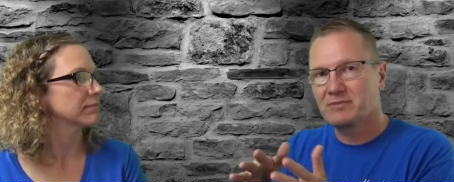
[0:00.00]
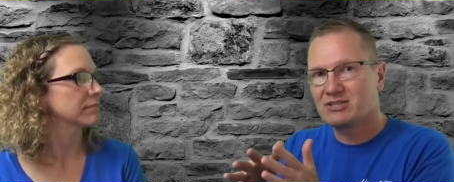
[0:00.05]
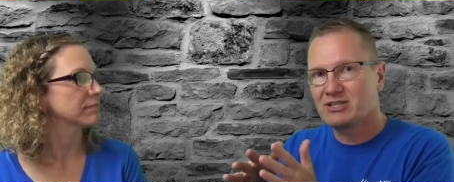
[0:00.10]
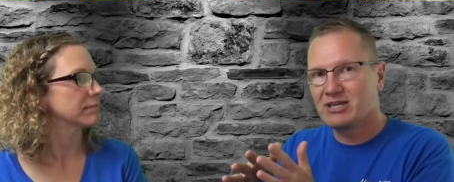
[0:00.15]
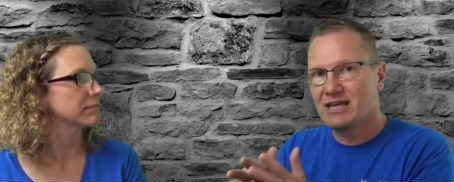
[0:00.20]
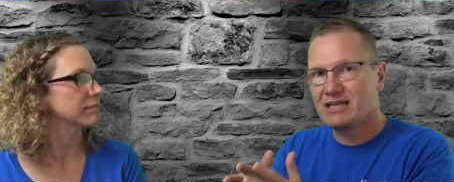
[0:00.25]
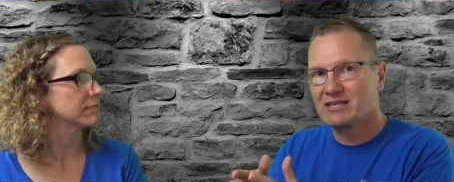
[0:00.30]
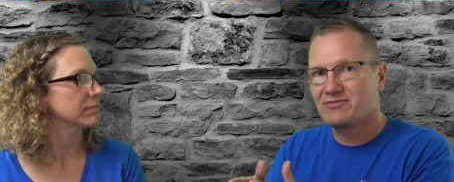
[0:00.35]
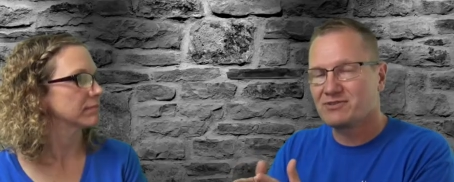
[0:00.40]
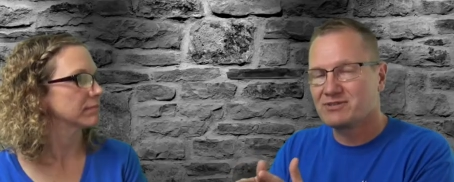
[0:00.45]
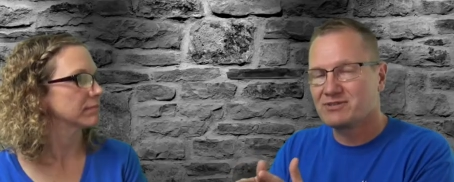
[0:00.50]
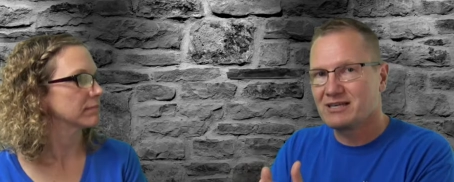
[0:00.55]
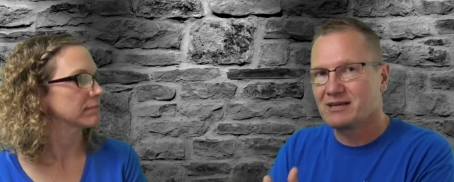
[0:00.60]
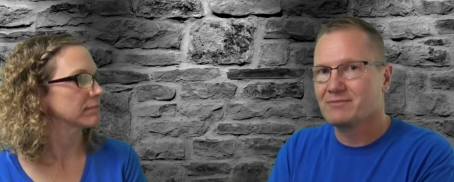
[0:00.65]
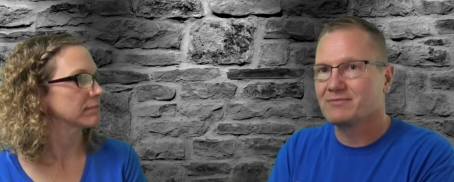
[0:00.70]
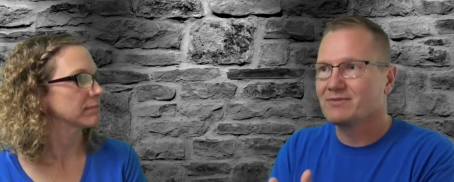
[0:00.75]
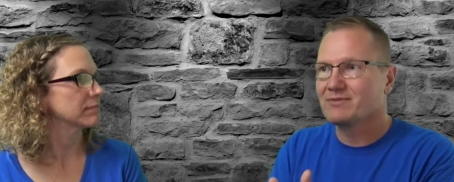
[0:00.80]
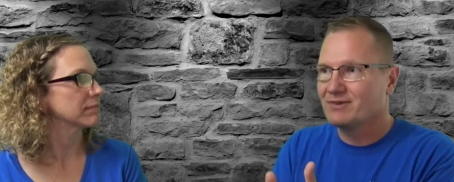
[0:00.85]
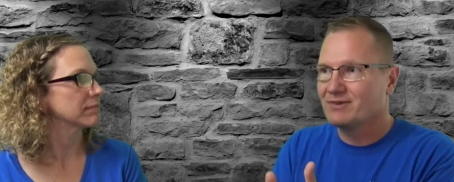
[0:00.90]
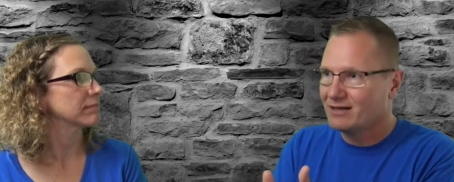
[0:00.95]
Speaker 1: a chance for
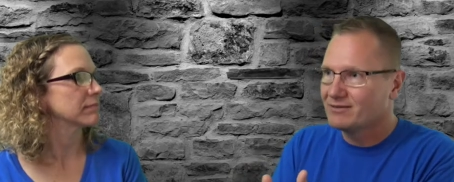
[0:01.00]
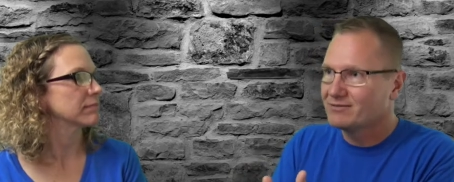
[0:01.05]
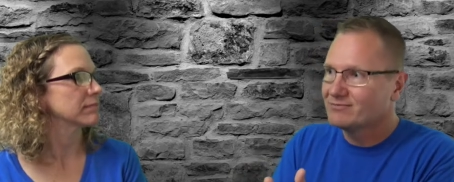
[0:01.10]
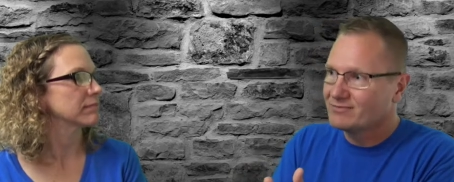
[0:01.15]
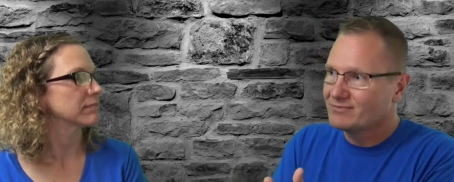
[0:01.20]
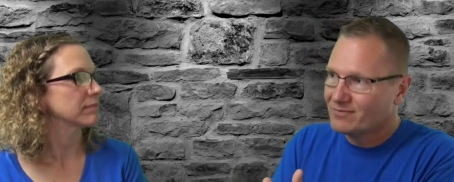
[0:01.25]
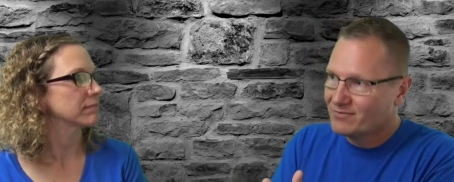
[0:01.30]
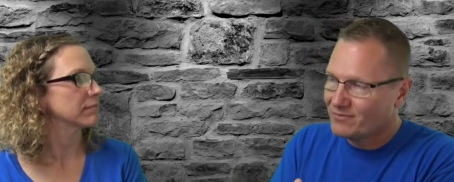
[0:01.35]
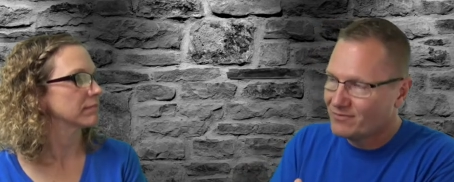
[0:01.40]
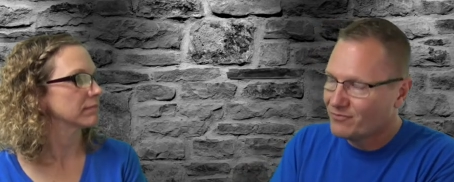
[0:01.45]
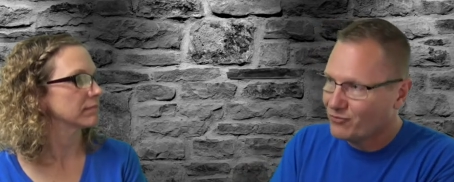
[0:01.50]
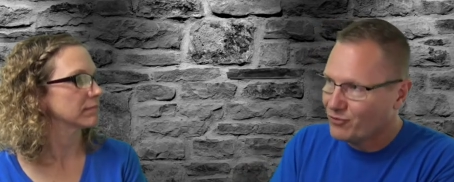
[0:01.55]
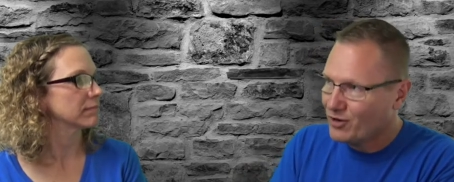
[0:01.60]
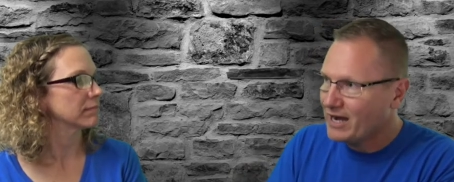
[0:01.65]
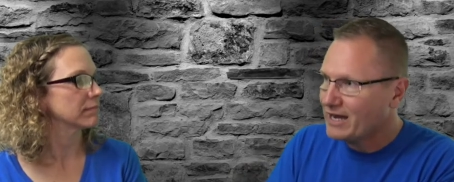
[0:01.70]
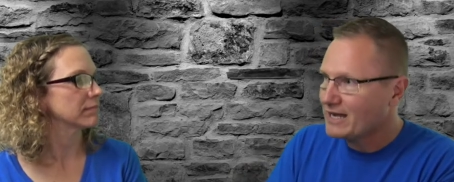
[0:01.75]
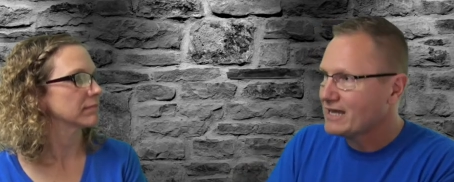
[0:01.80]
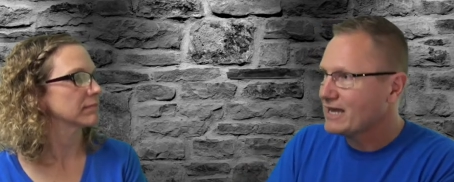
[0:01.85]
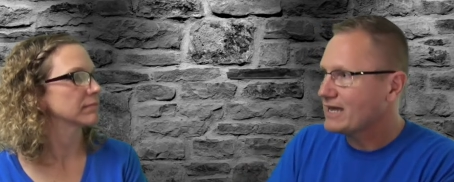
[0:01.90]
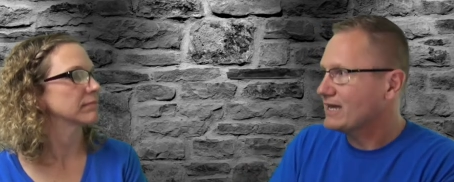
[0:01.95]
some on
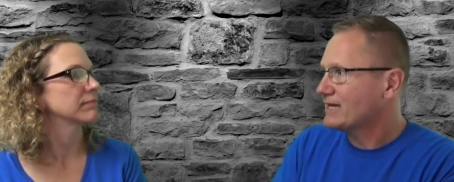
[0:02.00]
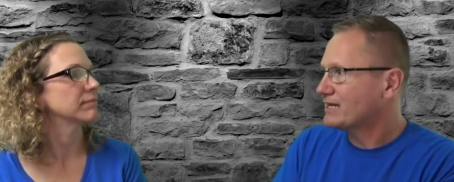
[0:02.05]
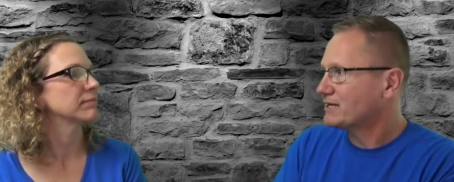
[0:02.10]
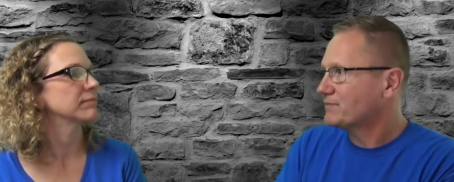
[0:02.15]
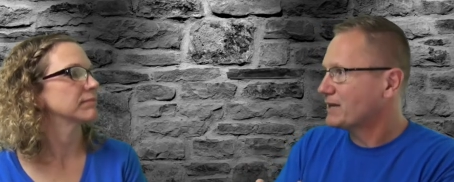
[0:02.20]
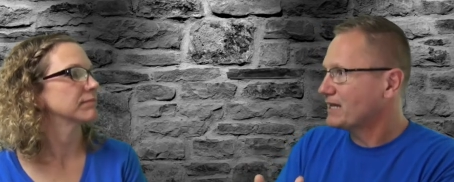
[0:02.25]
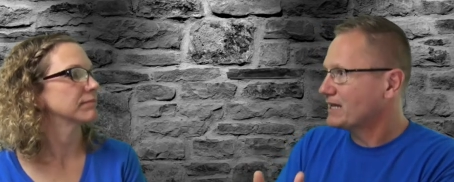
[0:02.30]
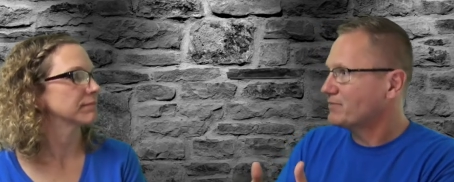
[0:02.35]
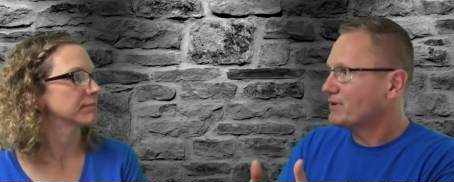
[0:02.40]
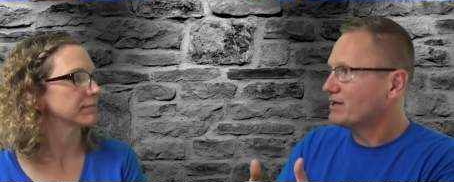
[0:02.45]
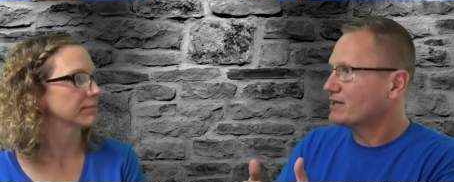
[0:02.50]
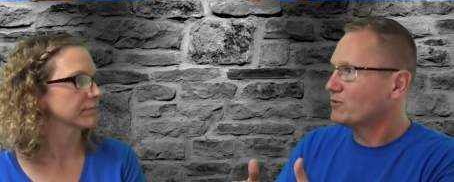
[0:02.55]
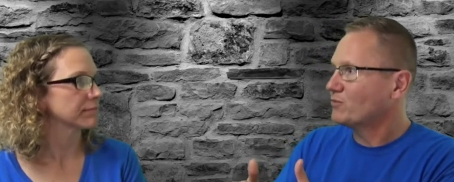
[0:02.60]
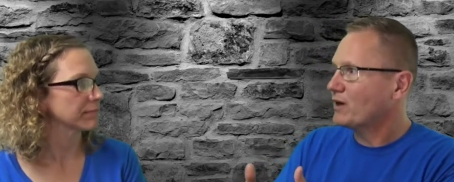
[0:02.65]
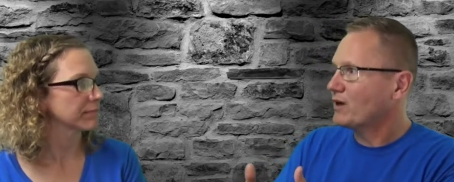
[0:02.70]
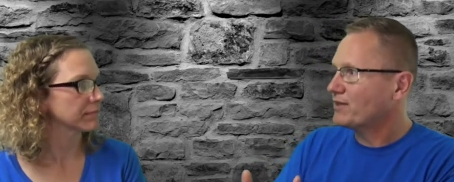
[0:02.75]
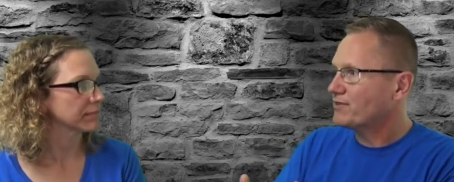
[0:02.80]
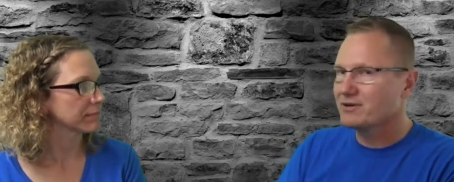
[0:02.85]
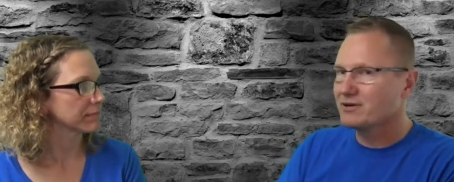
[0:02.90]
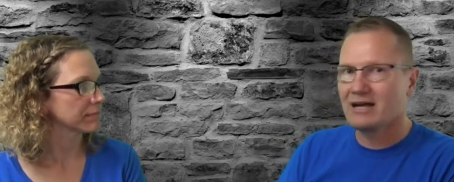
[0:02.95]
Friday, and depending upon the
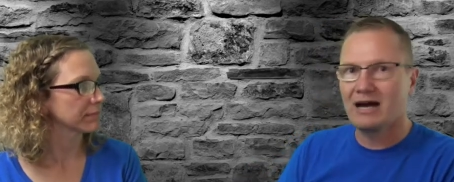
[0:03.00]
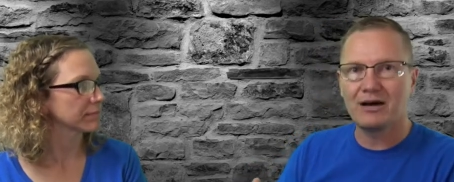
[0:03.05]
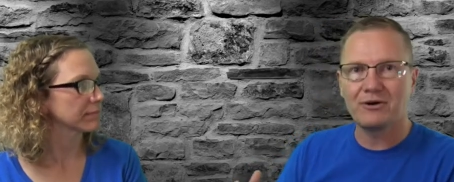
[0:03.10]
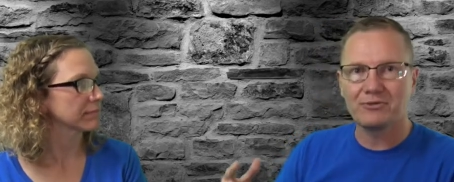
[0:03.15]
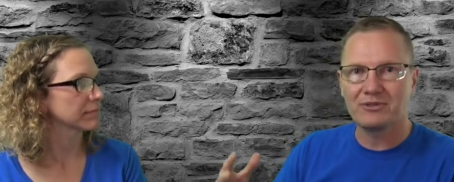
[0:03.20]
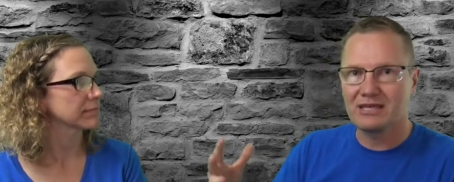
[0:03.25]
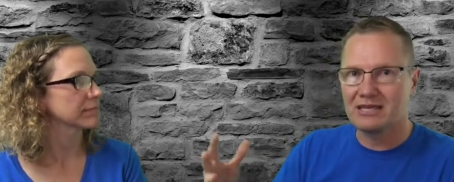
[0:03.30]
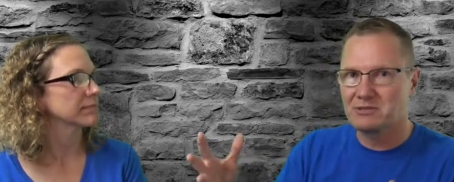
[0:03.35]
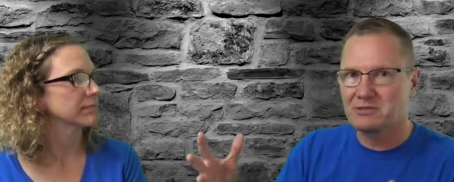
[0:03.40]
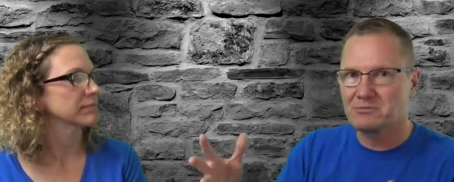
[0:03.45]
weather and how things